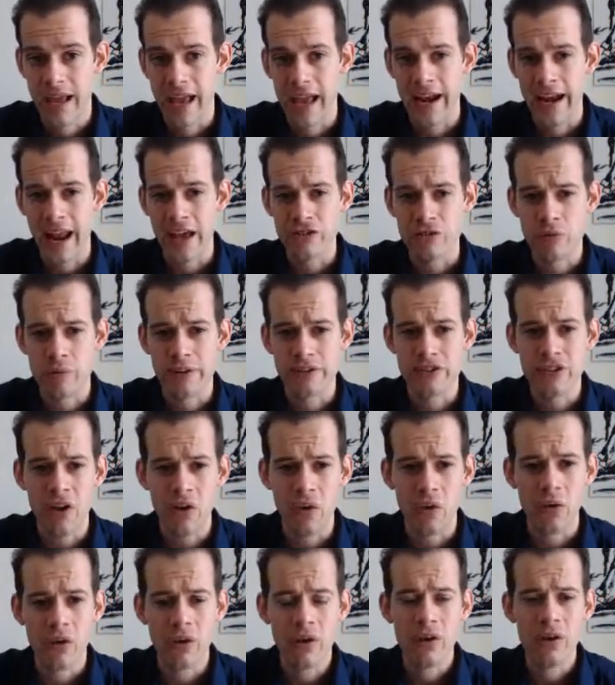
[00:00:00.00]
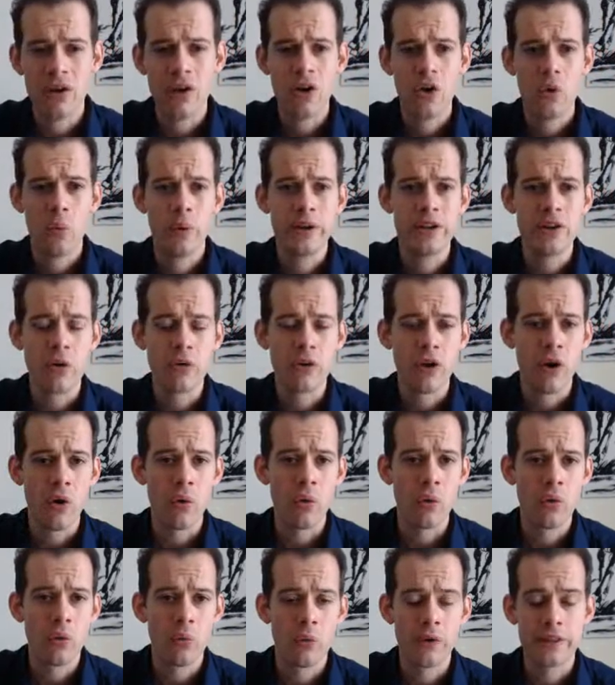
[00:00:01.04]
And as a result, we don't
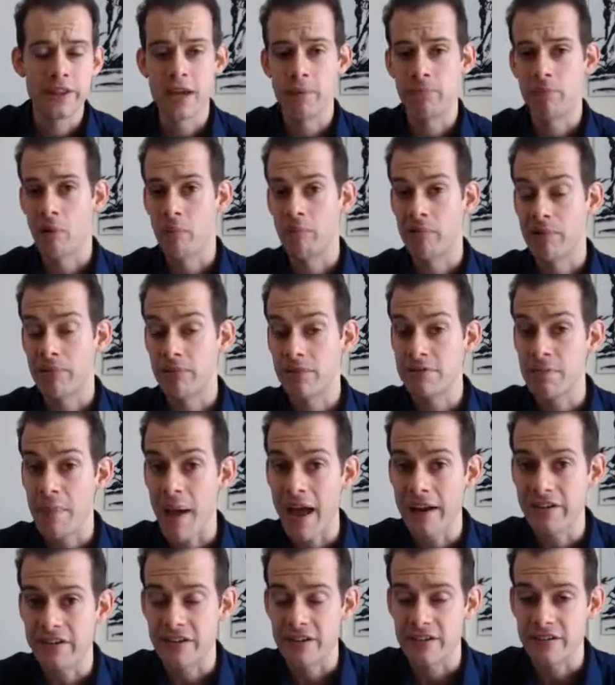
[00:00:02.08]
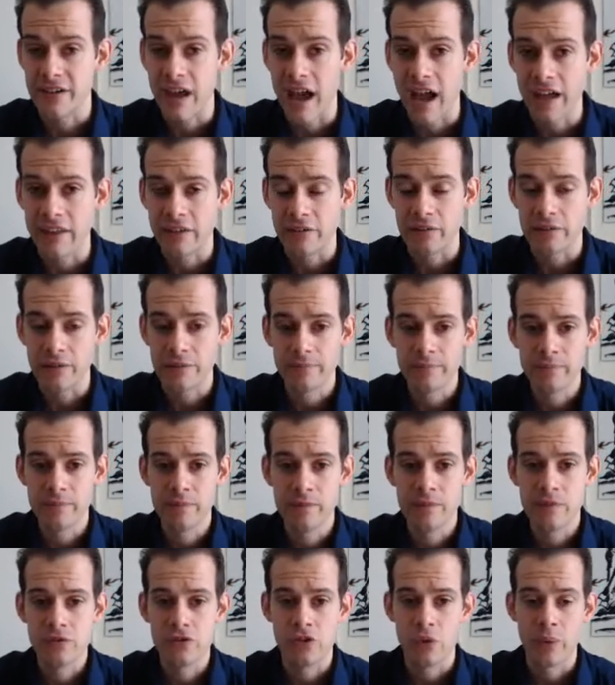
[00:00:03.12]
know what the appropriate response is either.
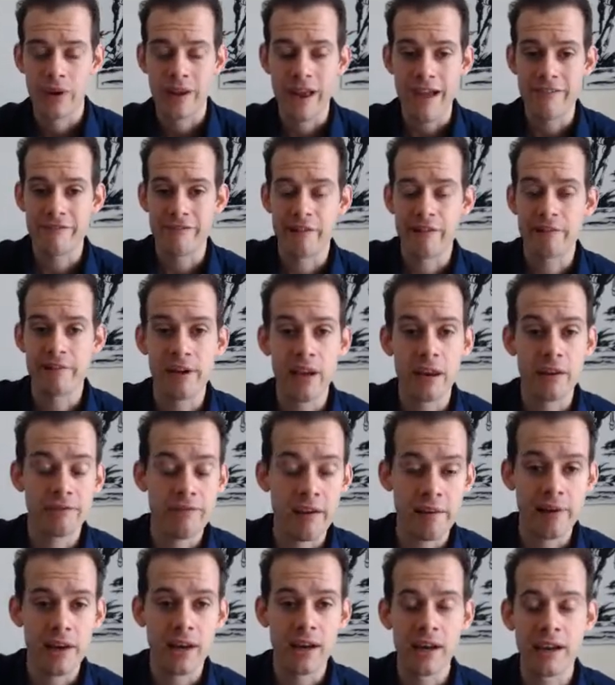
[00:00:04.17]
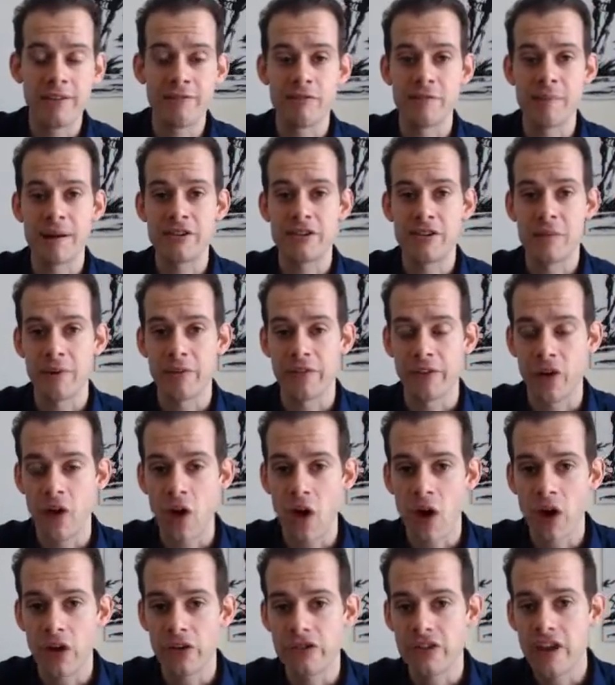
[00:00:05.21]
So we have very, very little information about the
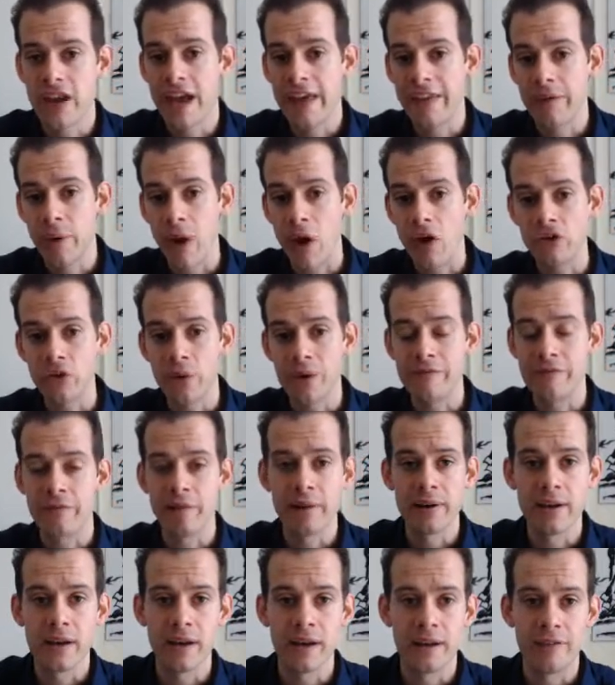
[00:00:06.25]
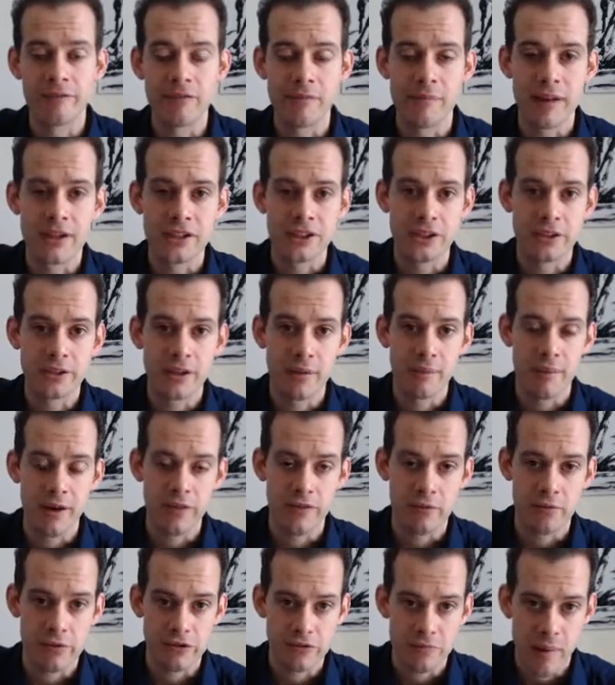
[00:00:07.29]
cause, and then we also have very little information
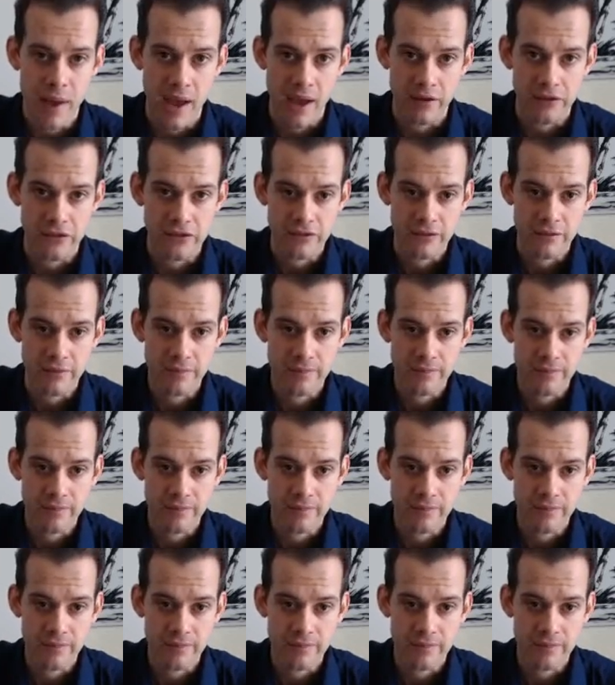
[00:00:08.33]
about the response.